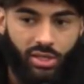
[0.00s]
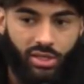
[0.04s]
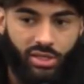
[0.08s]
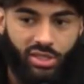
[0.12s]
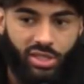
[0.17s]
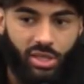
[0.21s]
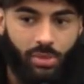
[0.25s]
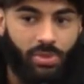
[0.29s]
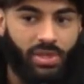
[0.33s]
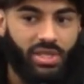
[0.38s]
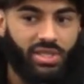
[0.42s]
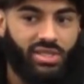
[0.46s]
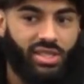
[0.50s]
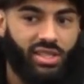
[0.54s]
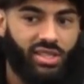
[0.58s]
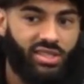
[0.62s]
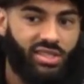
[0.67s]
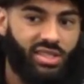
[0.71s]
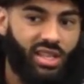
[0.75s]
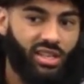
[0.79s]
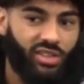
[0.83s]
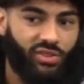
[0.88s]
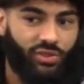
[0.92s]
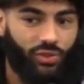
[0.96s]
to be
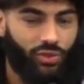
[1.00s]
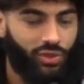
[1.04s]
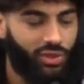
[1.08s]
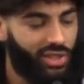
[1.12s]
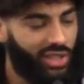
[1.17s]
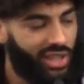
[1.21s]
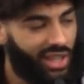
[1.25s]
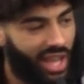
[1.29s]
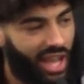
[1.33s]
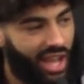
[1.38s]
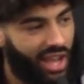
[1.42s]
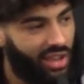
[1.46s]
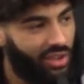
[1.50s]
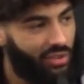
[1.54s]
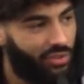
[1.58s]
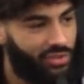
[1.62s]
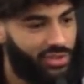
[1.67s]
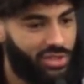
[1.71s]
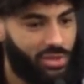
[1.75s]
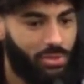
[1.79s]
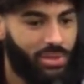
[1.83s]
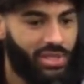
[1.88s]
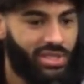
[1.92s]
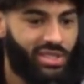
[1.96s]
successful in
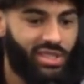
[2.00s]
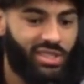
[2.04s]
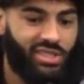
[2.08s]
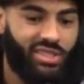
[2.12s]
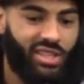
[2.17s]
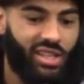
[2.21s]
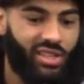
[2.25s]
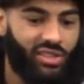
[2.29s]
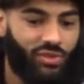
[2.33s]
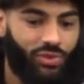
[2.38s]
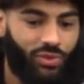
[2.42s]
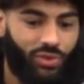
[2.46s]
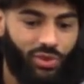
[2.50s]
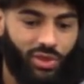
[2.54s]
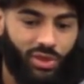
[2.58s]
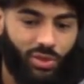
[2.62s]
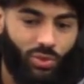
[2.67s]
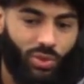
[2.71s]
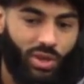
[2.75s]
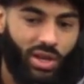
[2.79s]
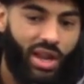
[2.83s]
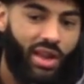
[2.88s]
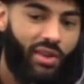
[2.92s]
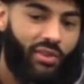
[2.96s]
life, to be successful
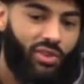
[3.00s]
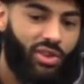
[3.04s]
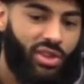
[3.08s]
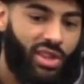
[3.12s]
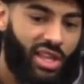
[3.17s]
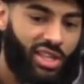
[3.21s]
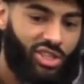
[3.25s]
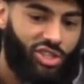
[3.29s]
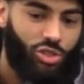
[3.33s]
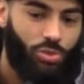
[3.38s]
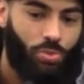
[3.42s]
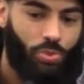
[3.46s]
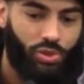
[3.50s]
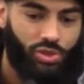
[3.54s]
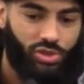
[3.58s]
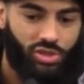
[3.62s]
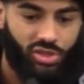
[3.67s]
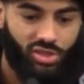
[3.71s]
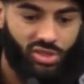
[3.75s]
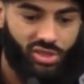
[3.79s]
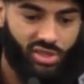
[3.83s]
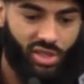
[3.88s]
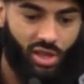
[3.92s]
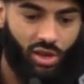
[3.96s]
in whatever that you put
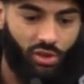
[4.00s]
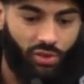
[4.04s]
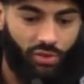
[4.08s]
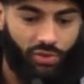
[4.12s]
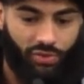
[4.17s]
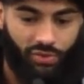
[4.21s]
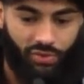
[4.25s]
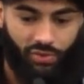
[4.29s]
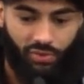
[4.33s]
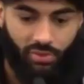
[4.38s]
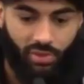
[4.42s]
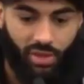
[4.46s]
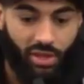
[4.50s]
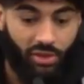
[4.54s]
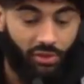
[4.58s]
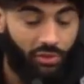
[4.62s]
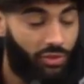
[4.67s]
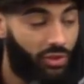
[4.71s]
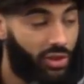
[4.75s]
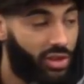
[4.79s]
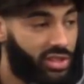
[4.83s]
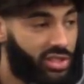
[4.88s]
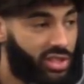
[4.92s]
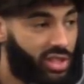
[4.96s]
yourself in
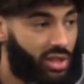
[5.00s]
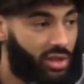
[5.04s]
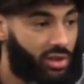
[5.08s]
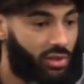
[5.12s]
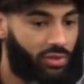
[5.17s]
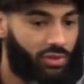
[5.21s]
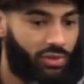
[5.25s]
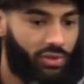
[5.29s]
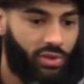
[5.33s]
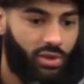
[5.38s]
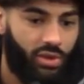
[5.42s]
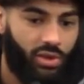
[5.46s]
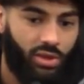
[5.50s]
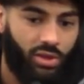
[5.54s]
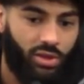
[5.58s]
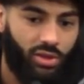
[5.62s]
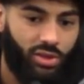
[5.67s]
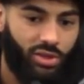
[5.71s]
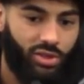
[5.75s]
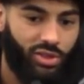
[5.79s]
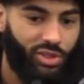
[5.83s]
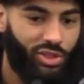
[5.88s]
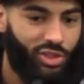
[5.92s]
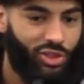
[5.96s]
front of,
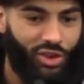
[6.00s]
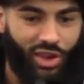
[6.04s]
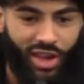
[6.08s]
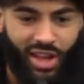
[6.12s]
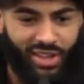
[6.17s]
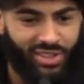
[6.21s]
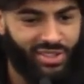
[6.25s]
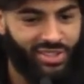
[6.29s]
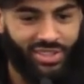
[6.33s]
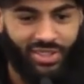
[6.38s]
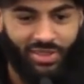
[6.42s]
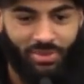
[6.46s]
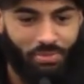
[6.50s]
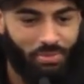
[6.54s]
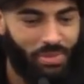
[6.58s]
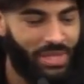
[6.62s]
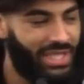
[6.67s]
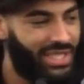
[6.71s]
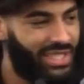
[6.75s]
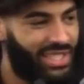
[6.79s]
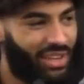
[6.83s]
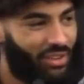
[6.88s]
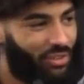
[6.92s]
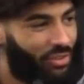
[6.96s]
you don't have to be
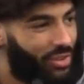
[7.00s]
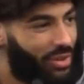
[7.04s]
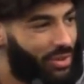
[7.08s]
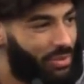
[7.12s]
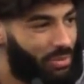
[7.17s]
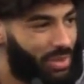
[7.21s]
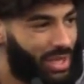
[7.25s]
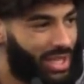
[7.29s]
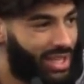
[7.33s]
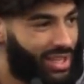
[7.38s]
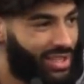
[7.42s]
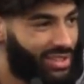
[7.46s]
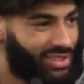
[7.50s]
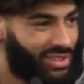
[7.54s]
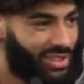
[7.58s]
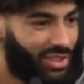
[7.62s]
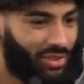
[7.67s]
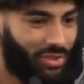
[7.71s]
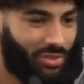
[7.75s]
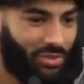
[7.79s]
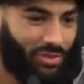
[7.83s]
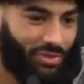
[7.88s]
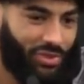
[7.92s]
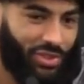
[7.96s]
different because
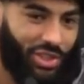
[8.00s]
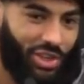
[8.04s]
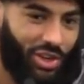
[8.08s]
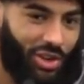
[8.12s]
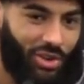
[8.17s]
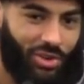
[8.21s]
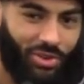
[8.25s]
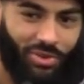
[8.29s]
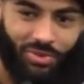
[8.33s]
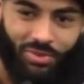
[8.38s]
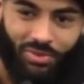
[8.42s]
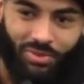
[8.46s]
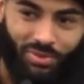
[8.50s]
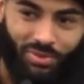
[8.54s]
of, you know,